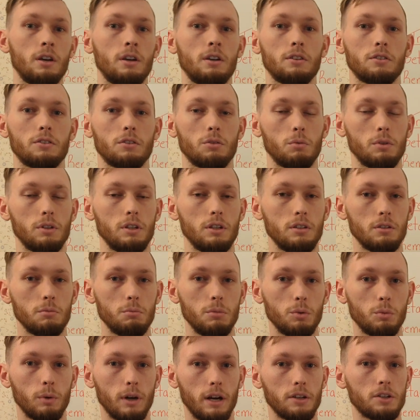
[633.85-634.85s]
So we need to
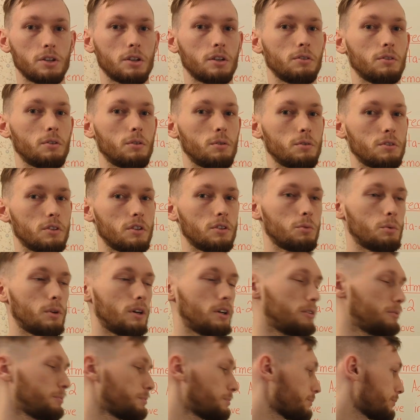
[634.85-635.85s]
be watching those as
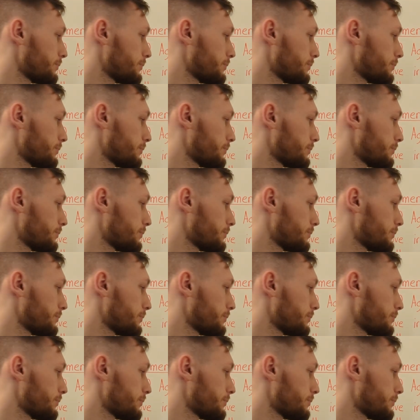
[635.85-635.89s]
well.